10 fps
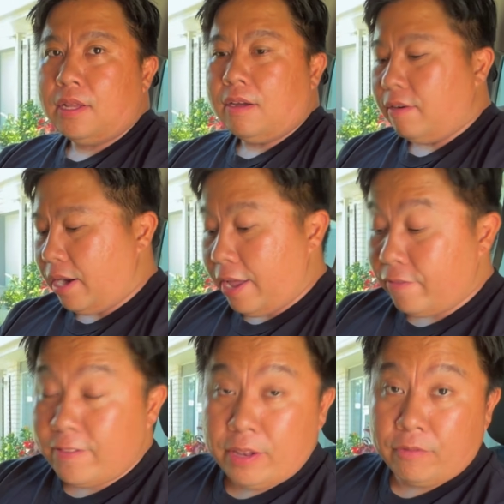Alright, after
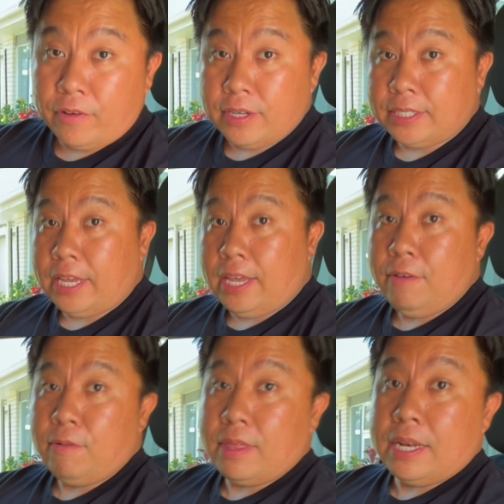you've done the first key,
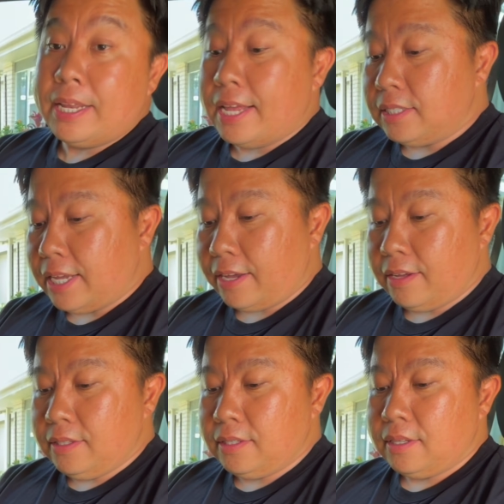within 10
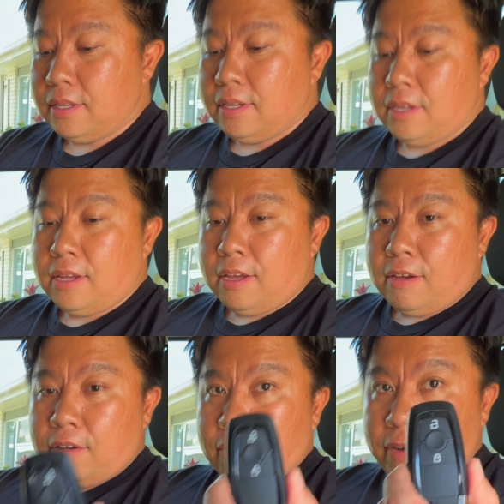seconds,
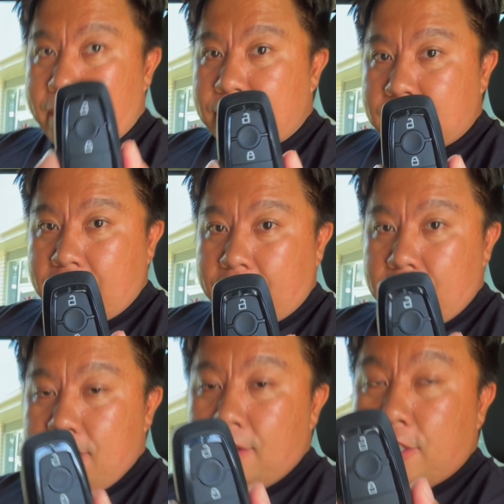grab your
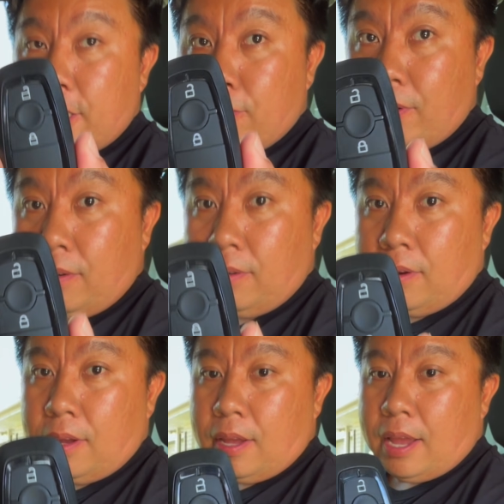second genuine
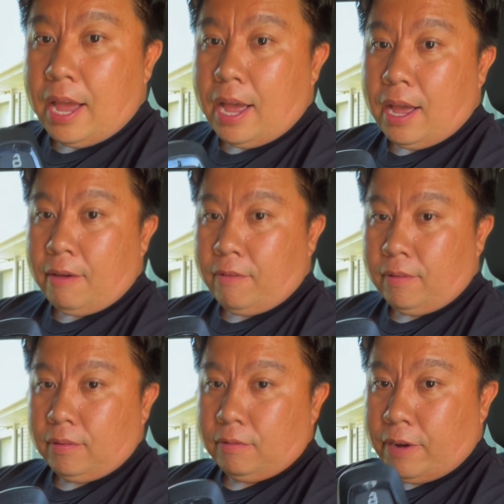
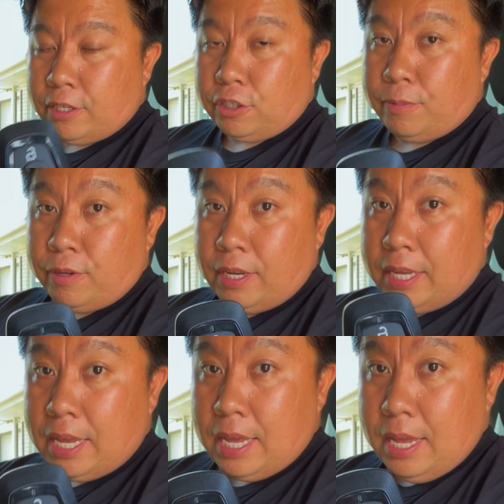Ranger Super Duty key